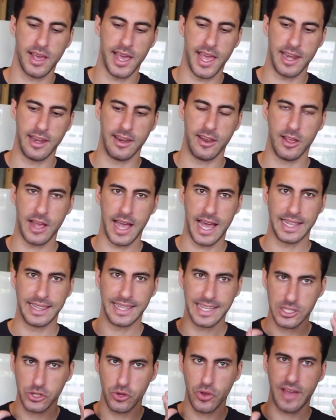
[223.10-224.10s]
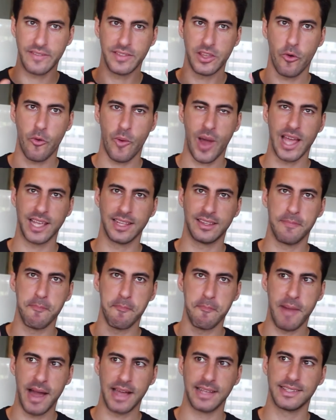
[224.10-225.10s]
And unless you have the right
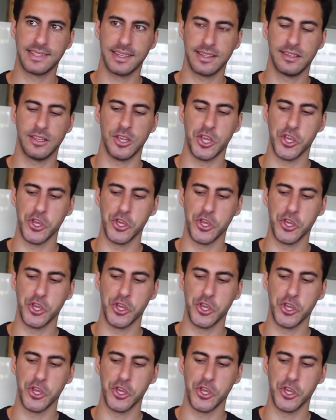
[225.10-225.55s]
mindset,